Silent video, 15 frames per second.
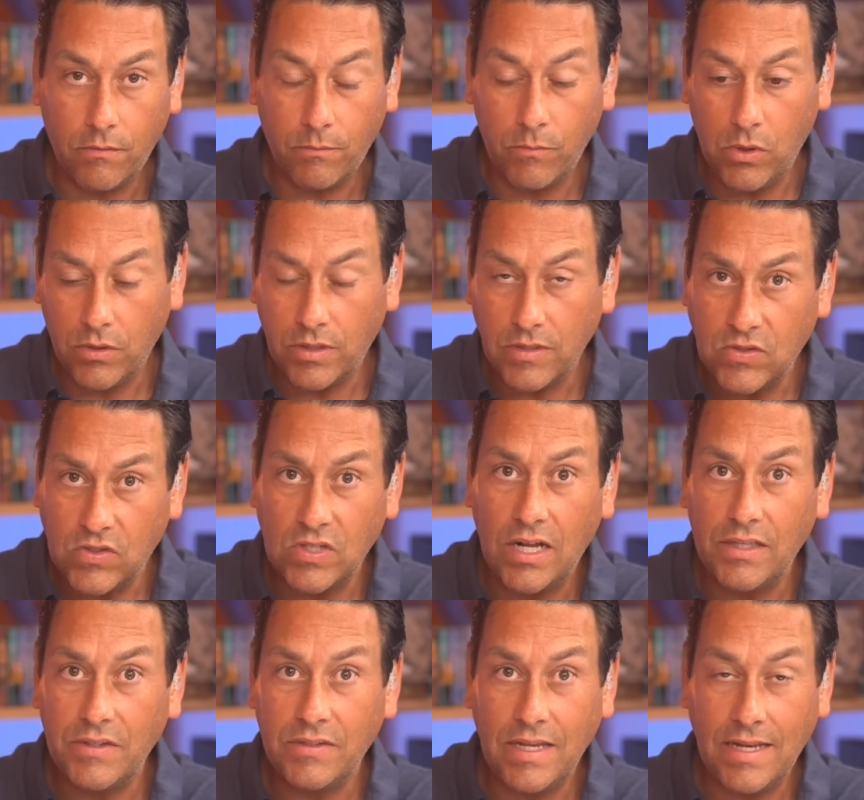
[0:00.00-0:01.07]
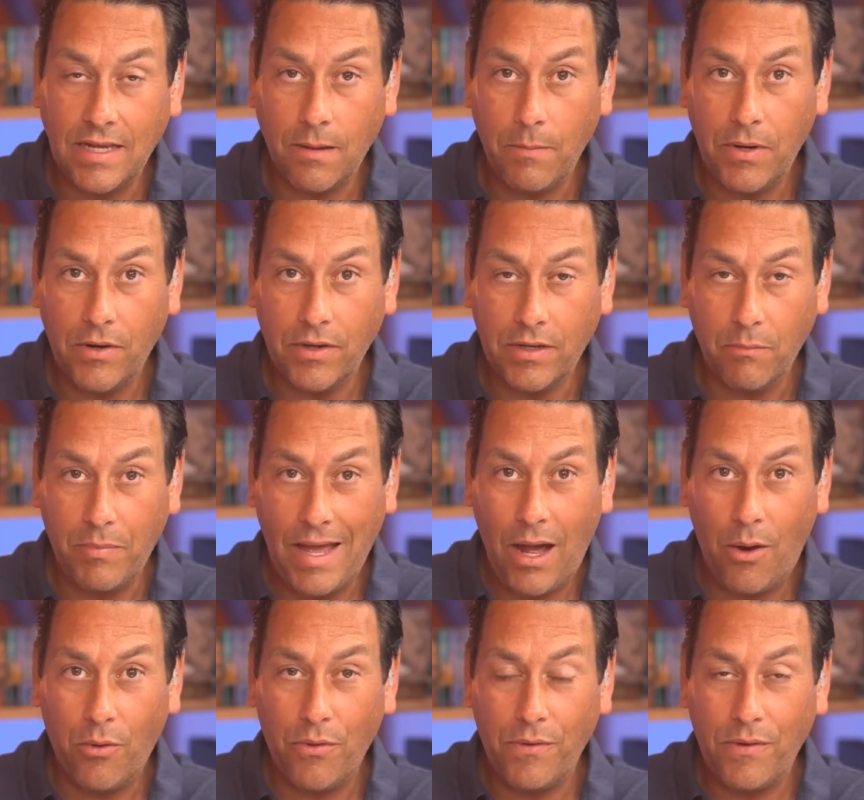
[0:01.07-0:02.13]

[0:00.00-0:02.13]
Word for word: you know consolidating American power.